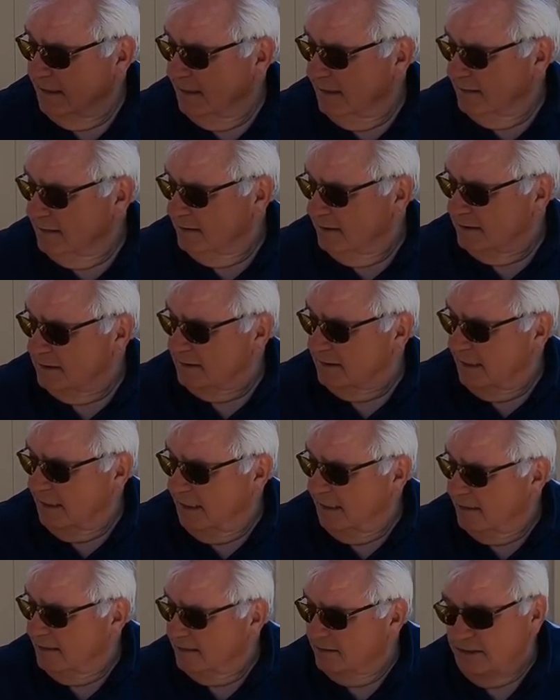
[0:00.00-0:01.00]

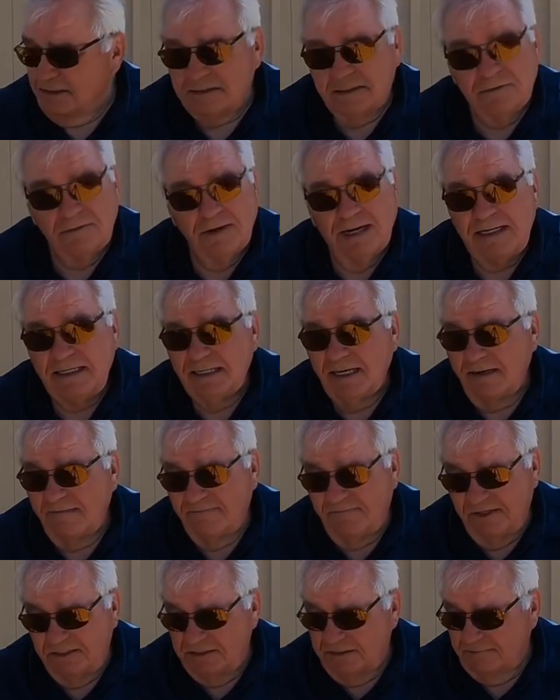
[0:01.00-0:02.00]
Just a great day of
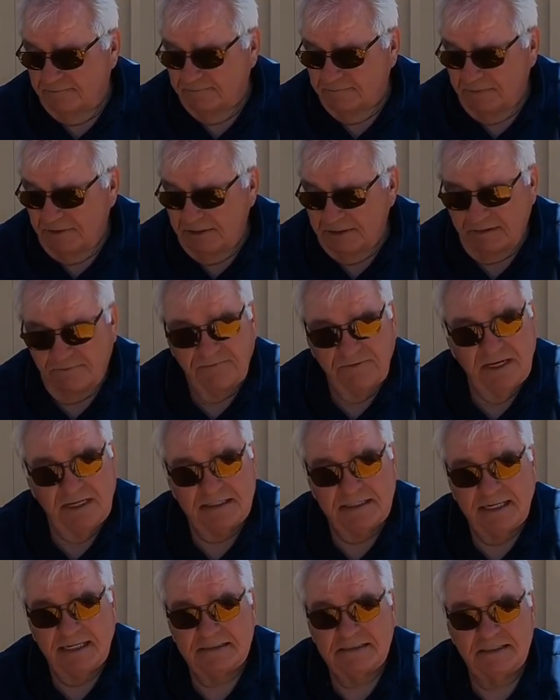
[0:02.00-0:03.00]
fishing, just a
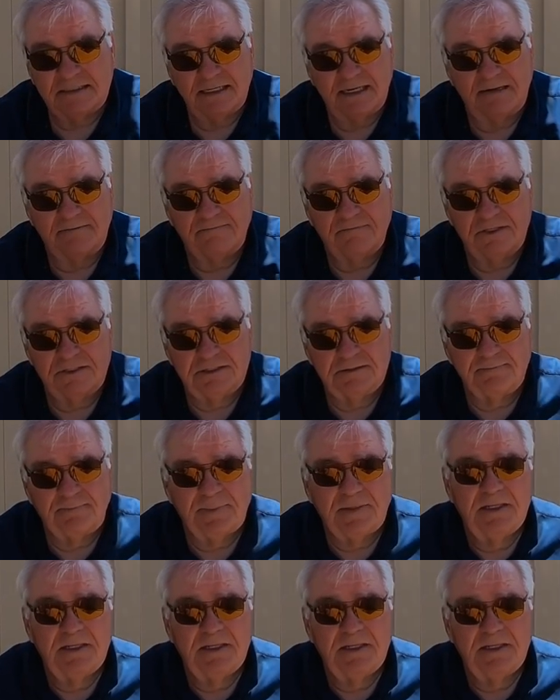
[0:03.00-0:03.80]
fantastic day of fishing.